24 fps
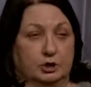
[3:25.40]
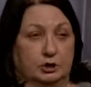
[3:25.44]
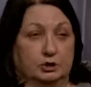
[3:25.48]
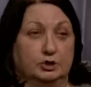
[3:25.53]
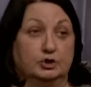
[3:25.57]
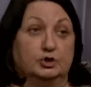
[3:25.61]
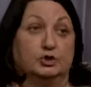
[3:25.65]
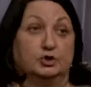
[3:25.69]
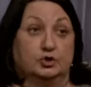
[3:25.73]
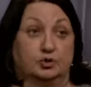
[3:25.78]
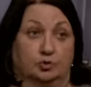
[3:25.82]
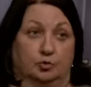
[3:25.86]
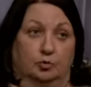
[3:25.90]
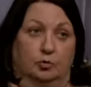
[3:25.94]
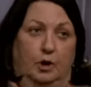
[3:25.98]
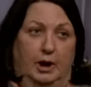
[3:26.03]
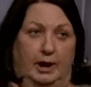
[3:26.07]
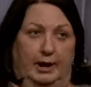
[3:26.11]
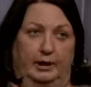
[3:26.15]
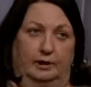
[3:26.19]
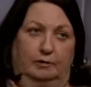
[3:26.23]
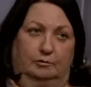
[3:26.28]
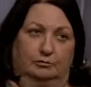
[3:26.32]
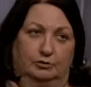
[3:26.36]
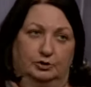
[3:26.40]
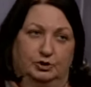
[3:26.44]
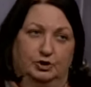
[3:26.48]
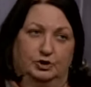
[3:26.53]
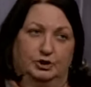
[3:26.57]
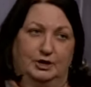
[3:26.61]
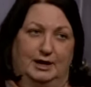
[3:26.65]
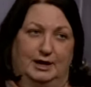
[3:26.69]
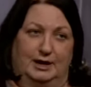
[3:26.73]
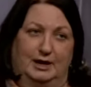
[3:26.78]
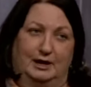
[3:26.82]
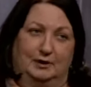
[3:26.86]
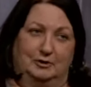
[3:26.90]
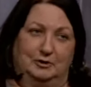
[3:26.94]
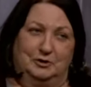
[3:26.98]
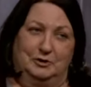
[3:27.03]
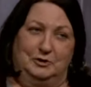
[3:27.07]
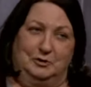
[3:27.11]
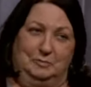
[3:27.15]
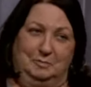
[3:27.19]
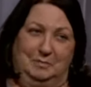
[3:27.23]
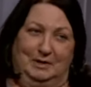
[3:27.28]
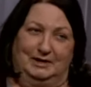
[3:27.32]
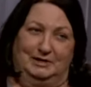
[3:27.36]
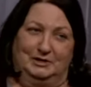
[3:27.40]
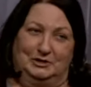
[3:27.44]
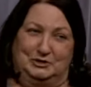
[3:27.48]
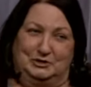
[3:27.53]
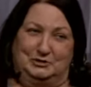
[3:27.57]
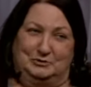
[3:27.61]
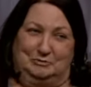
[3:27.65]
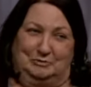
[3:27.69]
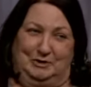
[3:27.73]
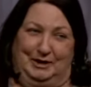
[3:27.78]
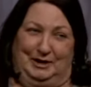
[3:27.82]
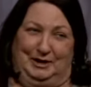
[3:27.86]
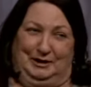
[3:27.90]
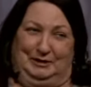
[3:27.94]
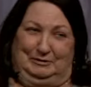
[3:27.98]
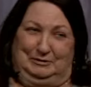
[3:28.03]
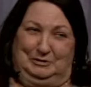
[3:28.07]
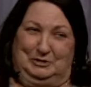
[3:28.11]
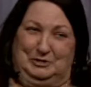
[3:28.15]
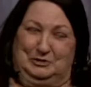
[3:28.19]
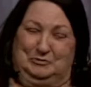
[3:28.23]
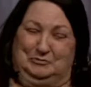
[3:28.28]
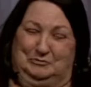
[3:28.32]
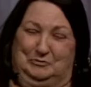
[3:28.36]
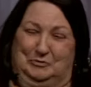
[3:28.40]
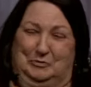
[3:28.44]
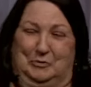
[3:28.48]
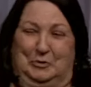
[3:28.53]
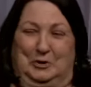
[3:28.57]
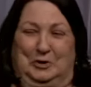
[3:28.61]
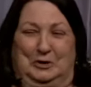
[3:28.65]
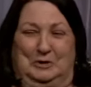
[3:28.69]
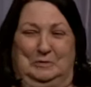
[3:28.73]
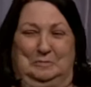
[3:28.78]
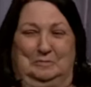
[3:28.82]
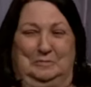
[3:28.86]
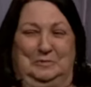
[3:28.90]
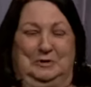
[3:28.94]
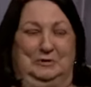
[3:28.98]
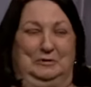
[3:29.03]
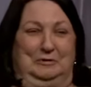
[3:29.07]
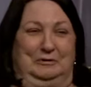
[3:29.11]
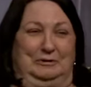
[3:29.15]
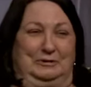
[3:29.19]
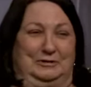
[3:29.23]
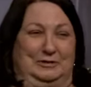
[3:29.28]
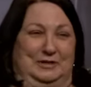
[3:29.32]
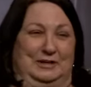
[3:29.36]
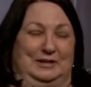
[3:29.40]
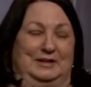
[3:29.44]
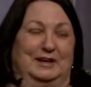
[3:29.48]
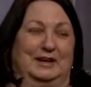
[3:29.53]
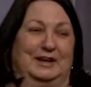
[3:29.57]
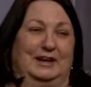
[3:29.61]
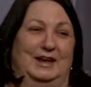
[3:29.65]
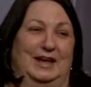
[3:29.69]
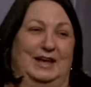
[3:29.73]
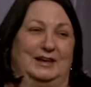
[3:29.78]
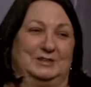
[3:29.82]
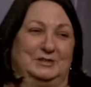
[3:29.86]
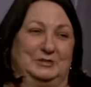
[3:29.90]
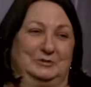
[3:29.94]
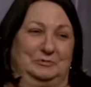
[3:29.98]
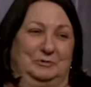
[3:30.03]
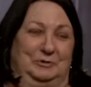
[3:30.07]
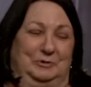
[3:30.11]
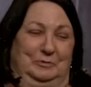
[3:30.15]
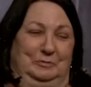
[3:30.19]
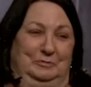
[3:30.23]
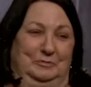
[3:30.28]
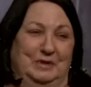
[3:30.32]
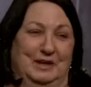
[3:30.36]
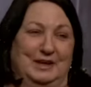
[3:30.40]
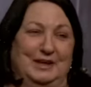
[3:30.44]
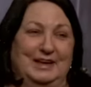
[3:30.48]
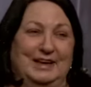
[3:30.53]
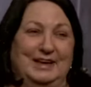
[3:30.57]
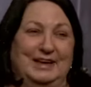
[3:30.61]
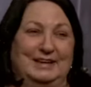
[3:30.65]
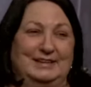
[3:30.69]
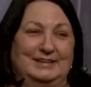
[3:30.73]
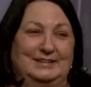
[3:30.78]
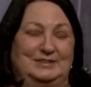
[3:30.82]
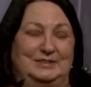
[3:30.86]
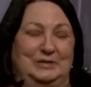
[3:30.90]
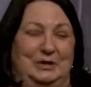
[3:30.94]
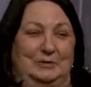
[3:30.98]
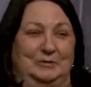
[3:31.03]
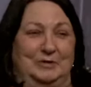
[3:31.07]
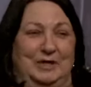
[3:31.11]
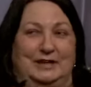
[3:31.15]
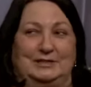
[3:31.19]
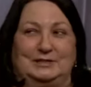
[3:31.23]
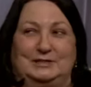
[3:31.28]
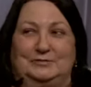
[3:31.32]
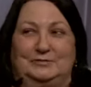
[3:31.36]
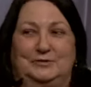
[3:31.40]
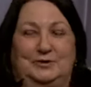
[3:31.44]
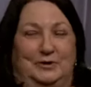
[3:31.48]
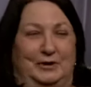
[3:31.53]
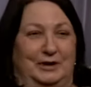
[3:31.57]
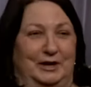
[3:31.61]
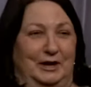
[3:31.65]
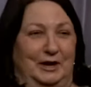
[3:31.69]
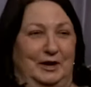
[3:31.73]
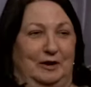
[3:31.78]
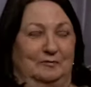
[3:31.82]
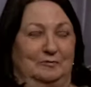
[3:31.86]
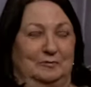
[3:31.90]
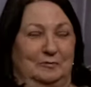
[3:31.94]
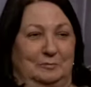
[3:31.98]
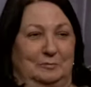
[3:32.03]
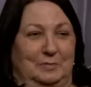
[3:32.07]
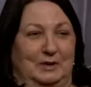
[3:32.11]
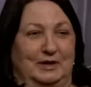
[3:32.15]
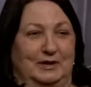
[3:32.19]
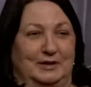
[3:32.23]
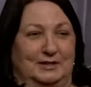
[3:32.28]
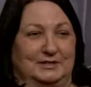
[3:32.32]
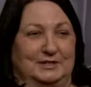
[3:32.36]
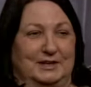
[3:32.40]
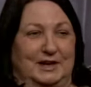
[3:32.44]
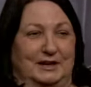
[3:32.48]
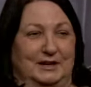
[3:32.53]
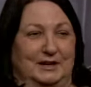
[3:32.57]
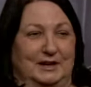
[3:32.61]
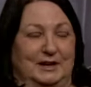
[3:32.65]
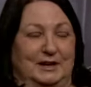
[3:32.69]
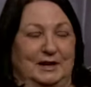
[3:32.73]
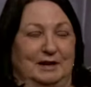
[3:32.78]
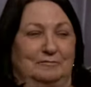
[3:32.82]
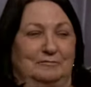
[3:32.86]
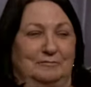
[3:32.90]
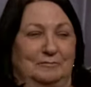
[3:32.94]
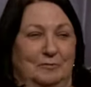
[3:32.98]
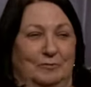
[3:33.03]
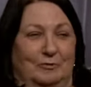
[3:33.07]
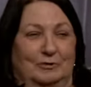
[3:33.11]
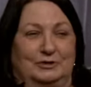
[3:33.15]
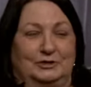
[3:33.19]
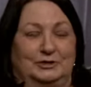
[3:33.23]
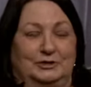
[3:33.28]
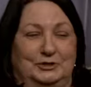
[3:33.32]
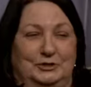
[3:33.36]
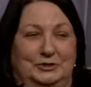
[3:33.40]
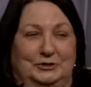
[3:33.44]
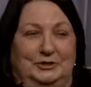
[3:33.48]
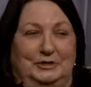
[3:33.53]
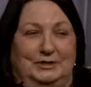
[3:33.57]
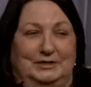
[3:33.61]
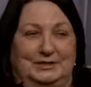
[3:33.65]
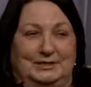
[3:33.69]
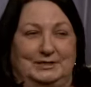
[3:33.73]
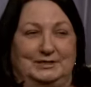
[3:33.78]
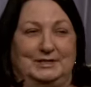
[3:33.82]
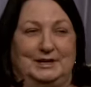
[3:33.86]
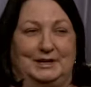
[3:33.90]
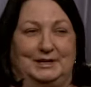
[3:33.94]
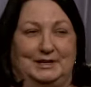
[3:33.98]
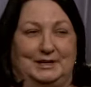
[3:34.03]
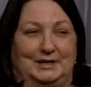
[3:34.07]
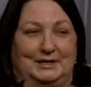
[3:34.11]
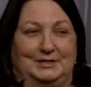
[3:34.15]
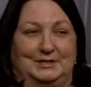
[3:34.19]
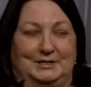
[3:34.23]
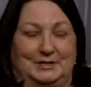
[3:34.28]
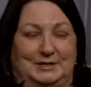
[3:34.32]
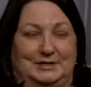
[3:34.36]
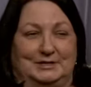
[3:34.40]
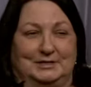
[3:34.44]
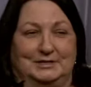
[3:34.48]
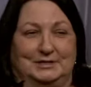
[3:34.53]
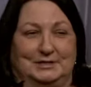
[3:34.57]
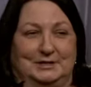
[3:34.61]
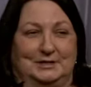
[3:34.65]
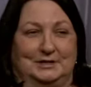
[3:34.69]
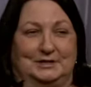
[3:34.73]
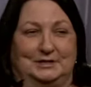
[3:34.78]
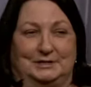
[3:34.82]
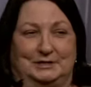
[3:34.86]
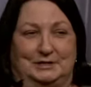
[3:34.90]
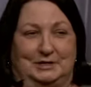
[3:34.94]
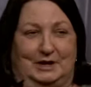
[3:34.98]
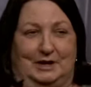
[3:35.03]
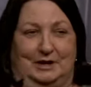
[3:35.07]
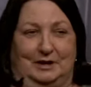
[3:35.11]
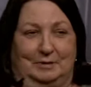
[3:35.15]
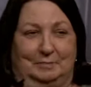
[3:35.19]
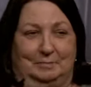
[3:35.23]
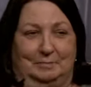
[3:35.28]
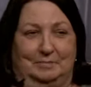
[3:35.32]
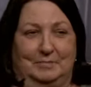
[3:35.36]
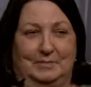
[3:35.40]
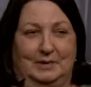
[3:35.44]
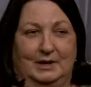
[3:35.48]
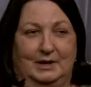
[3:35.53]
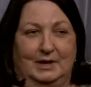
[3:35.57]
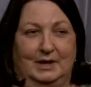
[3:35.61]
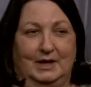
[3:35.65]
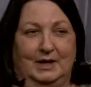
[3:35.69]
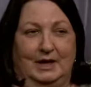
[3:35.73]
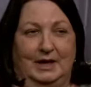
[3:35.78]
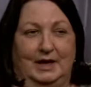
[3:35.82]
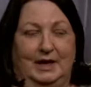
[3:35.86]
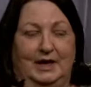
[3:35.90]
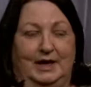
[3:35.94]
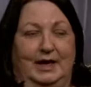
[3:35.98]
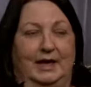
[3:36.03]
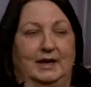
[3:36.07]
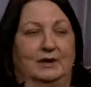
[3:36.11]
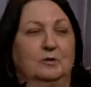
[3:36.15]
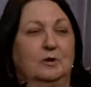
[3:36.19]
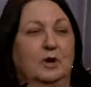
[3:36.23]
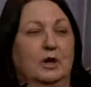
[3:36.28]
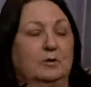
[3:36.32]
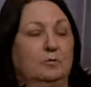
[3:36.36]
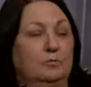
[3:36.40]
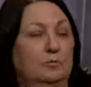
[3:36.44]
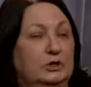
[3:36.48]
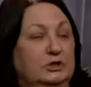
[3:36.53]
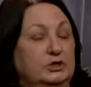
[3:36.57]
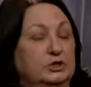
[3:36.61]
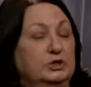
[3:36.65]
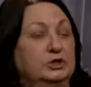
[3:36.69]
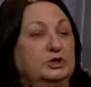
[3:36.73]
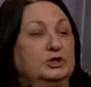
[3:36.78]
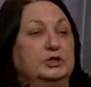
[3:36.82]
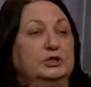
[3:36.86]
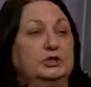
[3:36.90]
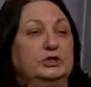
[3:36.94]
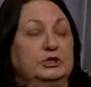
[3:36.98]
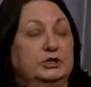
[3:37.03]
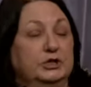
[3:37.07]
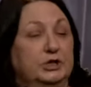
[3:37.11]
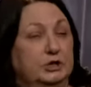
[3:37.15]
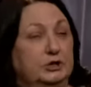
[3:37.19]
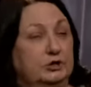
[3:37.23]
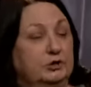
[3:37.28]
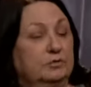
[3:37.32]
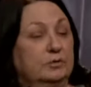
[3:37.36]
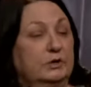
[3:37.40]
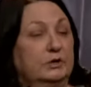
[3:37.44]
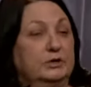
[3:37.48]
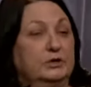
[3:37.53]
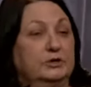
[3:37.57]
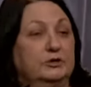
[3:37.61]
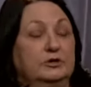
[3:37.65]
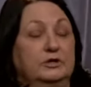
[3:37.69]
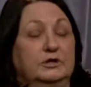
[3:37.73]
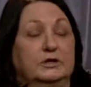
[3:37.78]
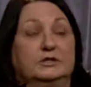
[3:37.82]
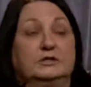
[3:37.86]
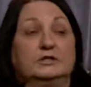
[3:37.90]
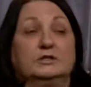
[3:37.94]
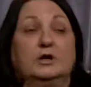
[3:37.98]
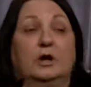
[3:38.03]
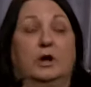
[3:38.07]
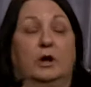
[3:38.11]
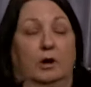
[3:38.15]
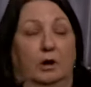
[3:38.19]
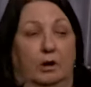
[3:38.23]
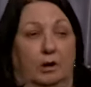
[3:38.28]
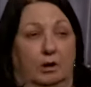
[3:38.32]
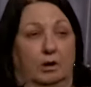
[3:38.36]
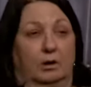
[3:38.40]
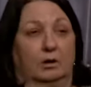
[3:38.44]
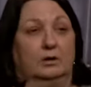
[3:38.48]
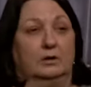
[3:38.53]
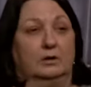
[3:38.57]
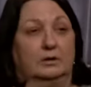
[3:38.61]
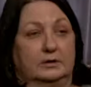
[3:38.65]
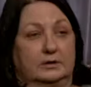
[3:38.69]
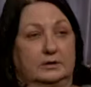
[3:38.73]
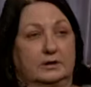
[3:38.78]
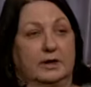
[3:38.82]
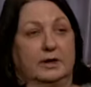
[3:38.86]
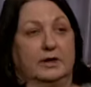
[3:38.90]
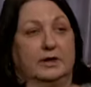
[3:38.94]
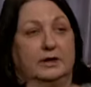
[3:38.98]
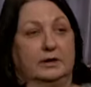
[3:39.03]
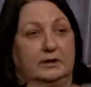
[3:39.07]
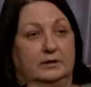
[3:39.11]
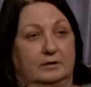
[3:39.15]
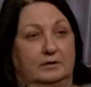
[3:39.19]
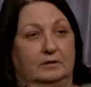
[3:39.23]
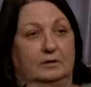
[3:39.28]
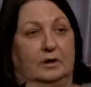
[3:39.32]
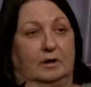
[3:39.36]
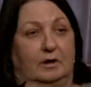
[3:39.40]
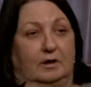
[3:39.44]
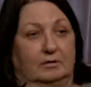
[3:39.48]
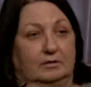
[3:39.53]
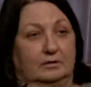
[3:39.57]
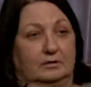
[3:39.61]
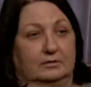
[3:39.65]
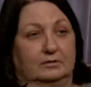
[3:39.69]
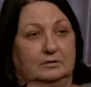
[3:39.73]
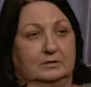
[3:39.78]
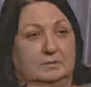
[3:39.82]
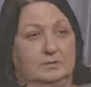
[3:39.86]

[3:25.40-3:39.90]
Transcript: scrounged, and I do mean scrounged, four computers in the classroom. So that's very helpful because I can have four students taking tests at a time. And, and we just continually do this all day long.